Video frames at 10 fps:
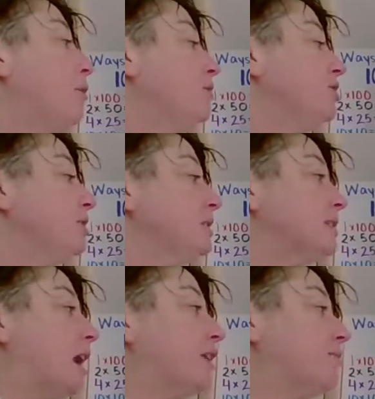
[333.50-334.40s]
much
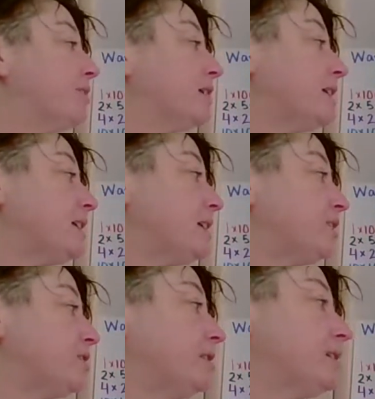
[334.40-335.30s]
lasagna will
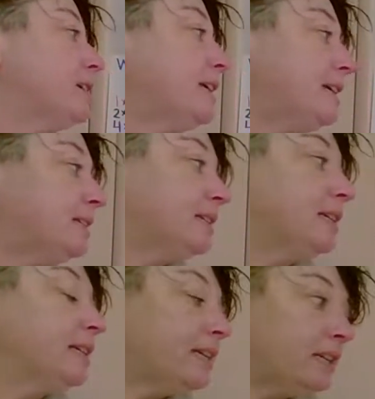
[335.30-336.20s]
he eat
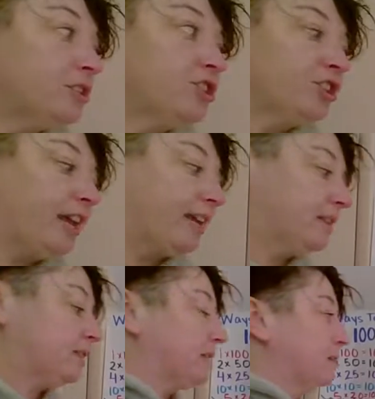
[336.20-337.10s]
each
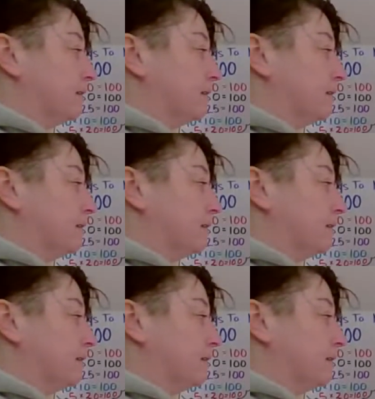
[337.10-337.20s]
night?